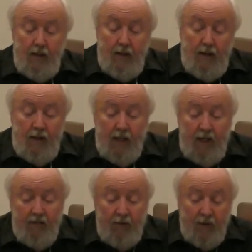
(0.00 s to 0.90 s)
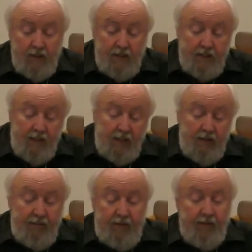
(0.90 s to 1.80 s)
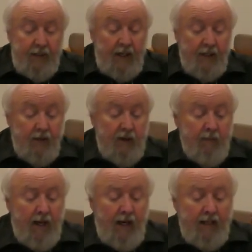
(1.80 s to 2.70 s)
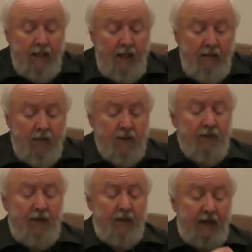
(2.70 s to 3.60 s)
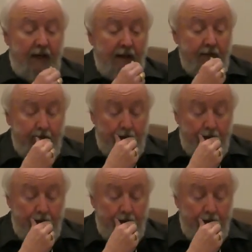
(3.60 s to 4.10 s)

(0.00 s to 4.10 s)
And look at verse 15, Deuteronomy 18, verse 15.